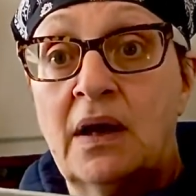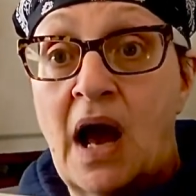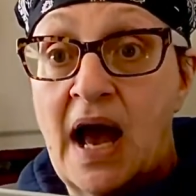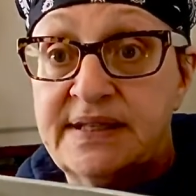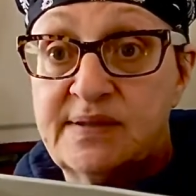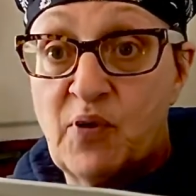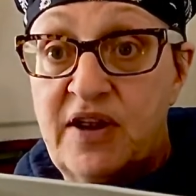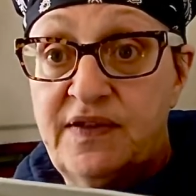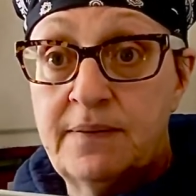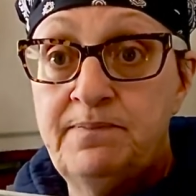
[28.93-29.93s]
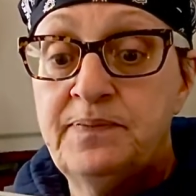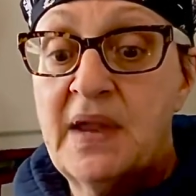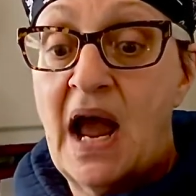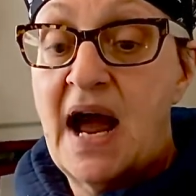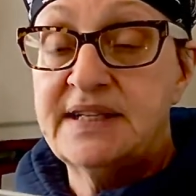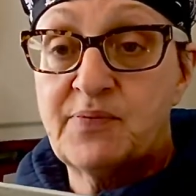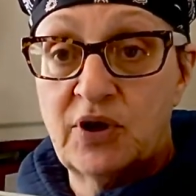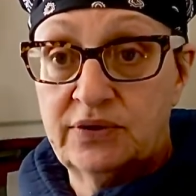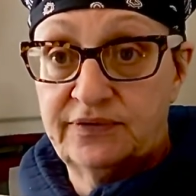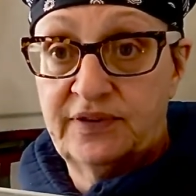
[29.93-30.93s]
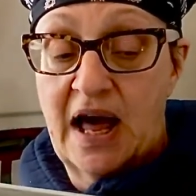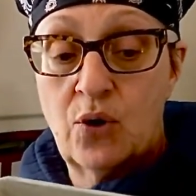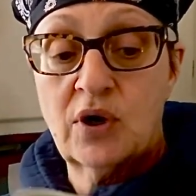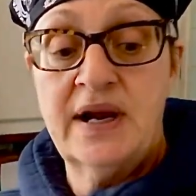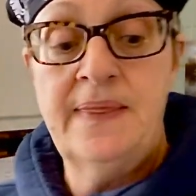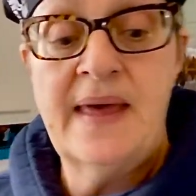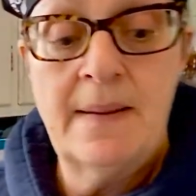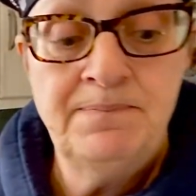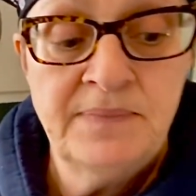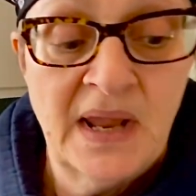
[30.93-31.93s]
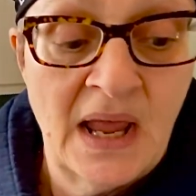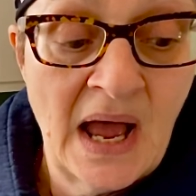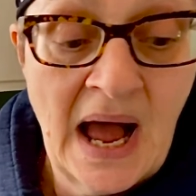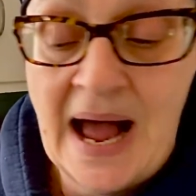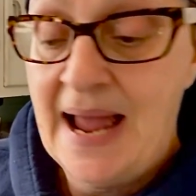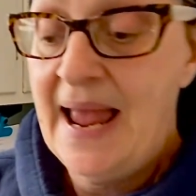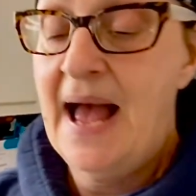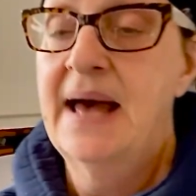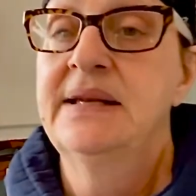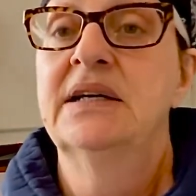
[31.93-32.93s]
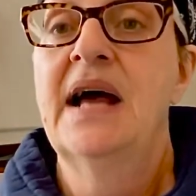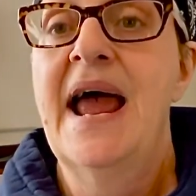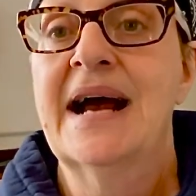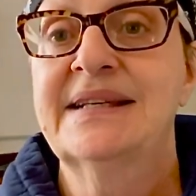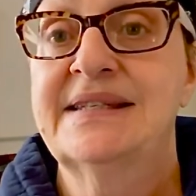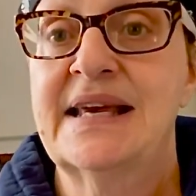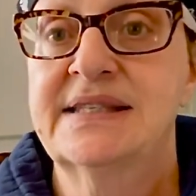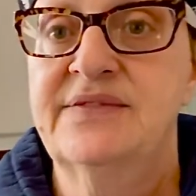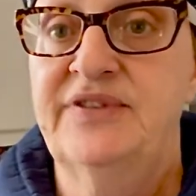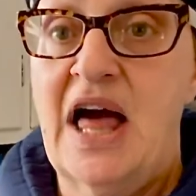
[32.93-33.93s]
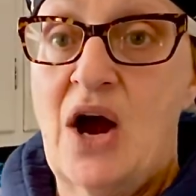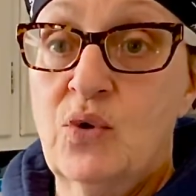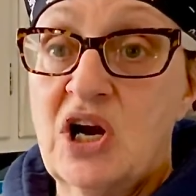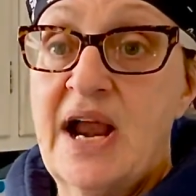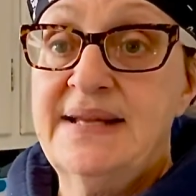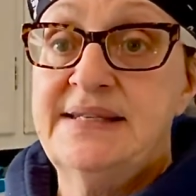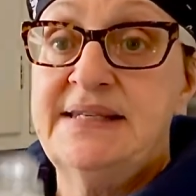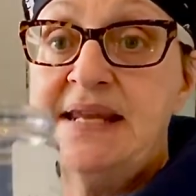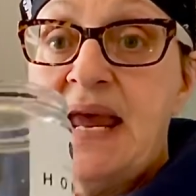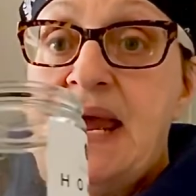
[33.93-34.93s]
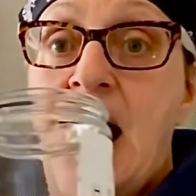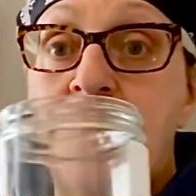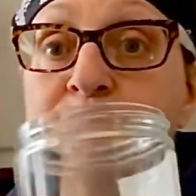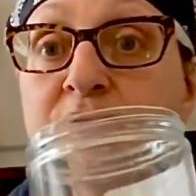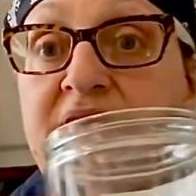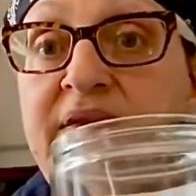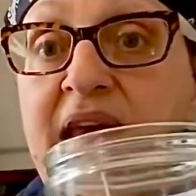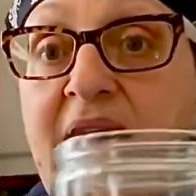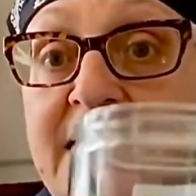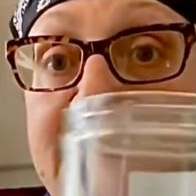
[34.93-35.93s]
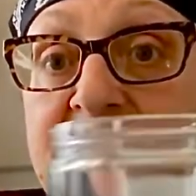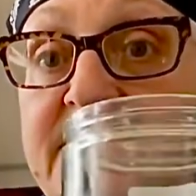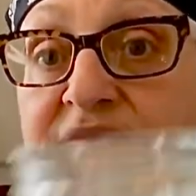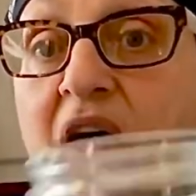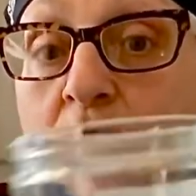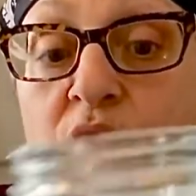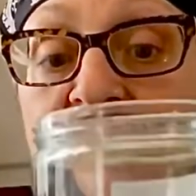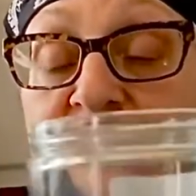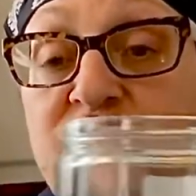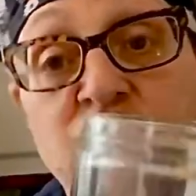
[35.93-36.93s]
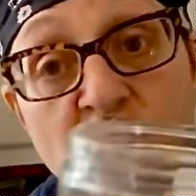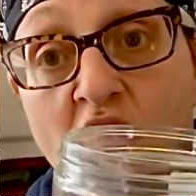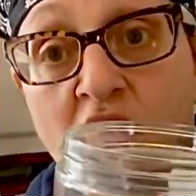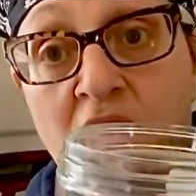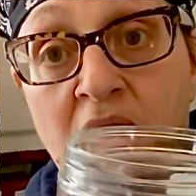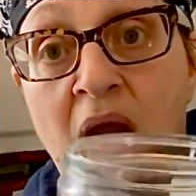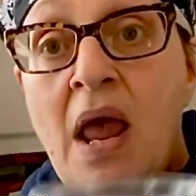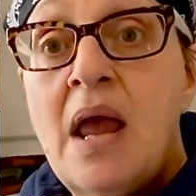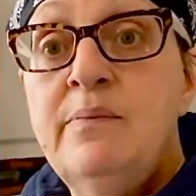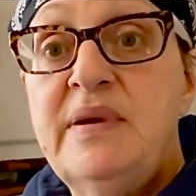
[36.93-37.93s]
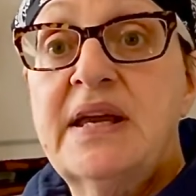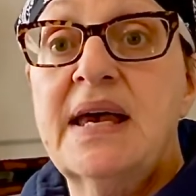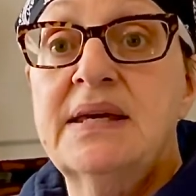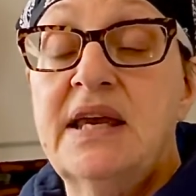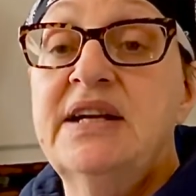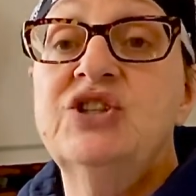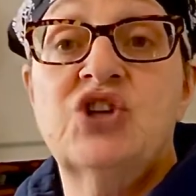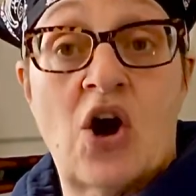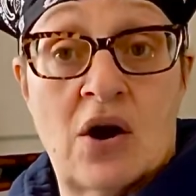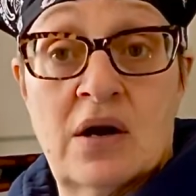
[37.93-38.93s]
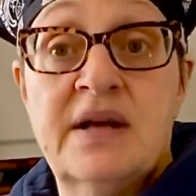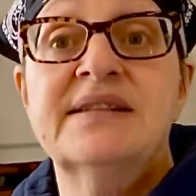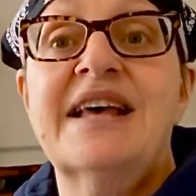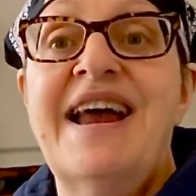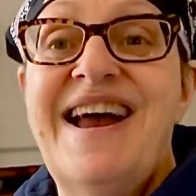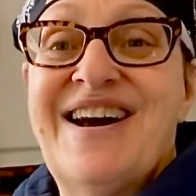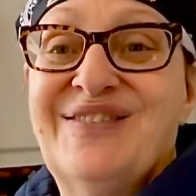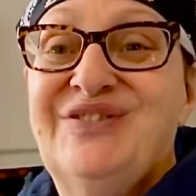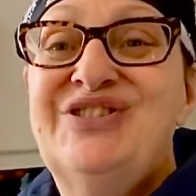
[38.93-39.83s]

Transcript: I sprayed them, I sprinkled flour in them. I had excess flour, and today I'm putting the excess flour in a jar because I have